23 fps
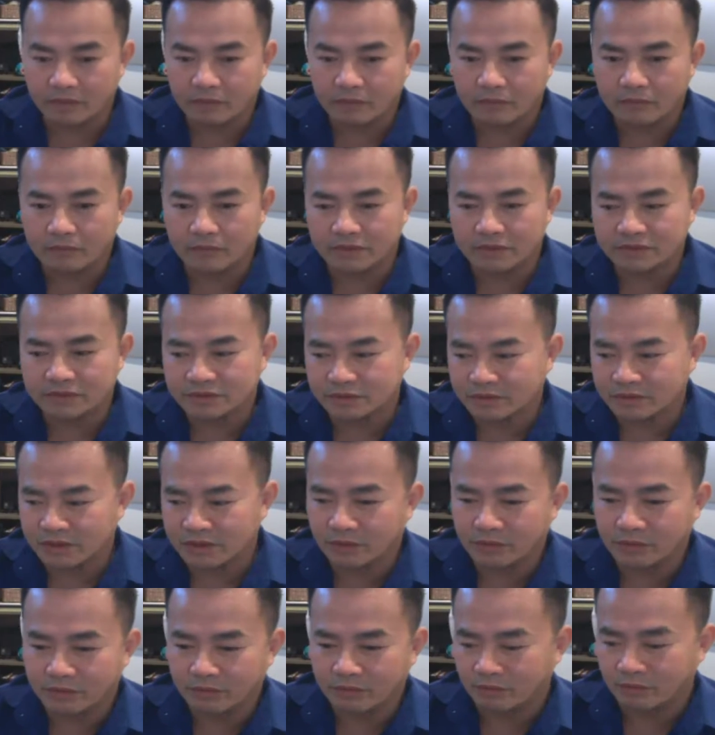once you're done
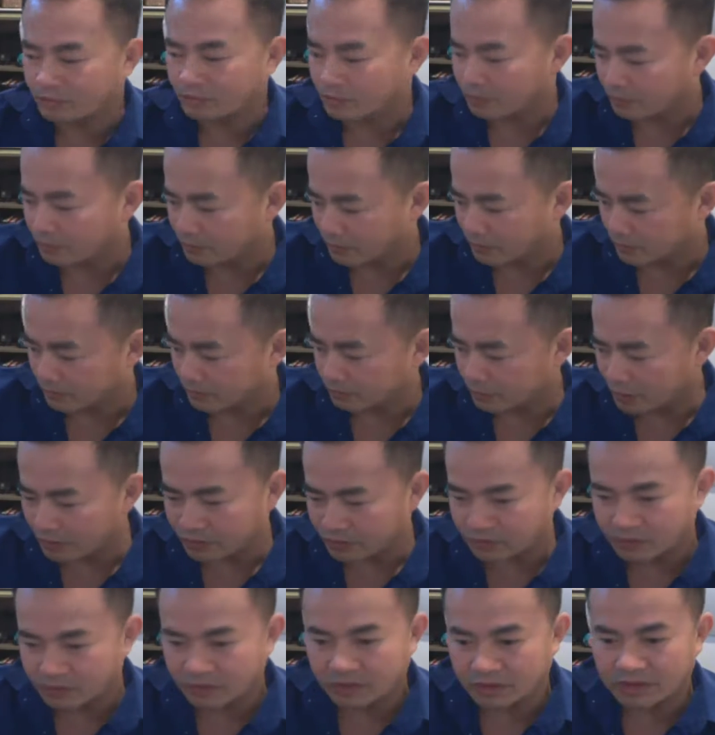with
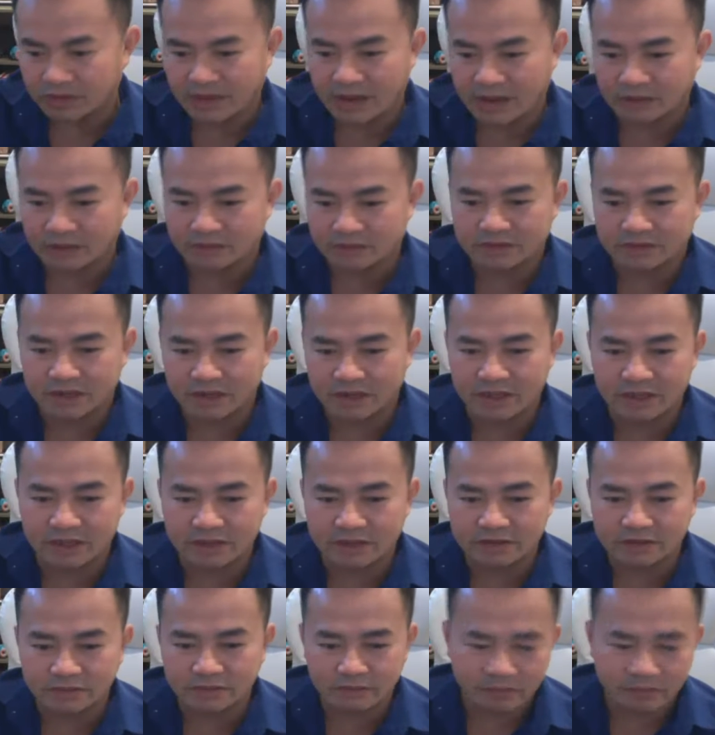both the outside edge,